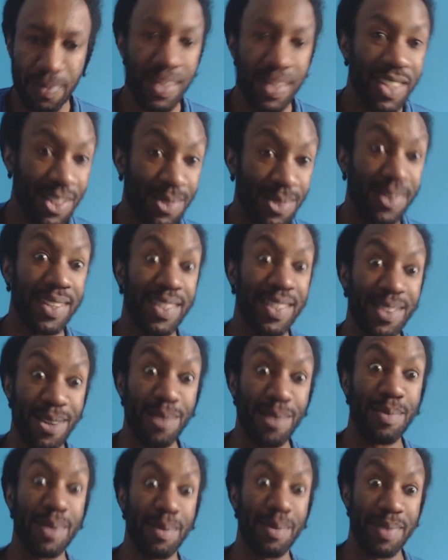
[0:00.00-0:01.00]
we still need
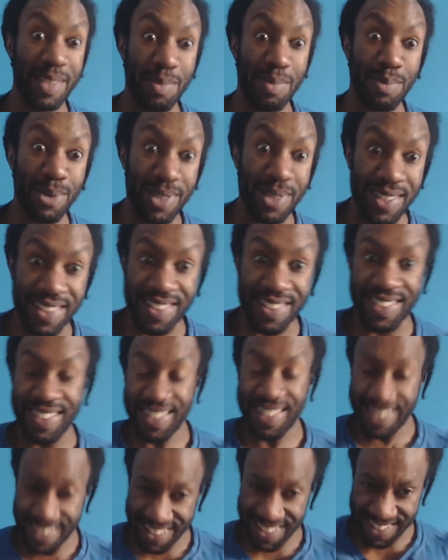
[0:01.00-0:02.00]
to open up these
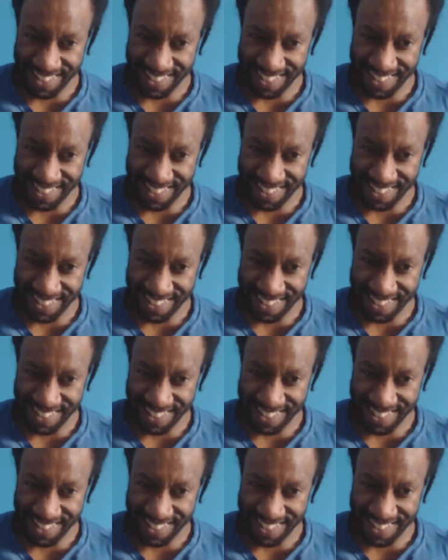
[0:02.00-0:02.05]
borders.